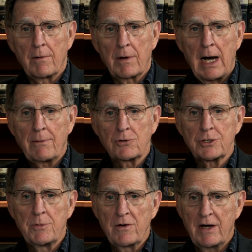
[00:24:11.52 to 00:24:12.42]
God wants
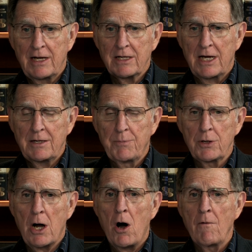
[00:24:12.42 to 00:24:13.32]
to move. He He
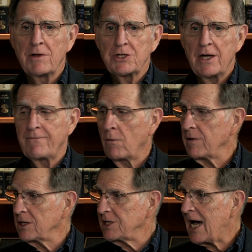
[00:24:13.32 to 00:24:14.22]
put all this stuff on
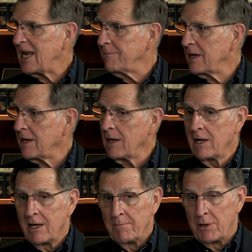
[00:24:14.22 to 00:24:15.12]
the inside of me,
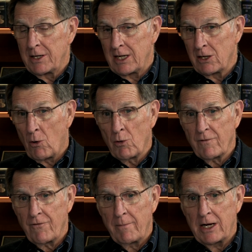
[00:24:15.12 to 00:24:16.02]
but in order
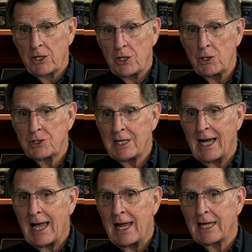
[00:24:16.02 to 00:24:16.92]
for me to use it,
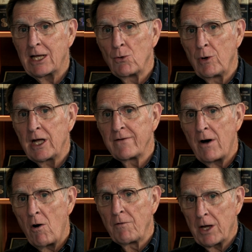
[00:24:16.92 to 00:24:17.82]
I got to get rid of
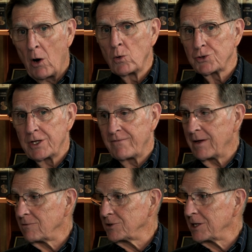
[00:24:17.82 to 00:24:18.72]
all the old stuff
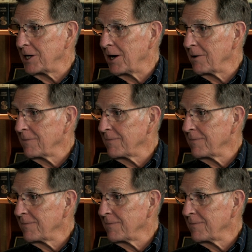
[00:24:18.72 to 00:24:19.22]
that was in there.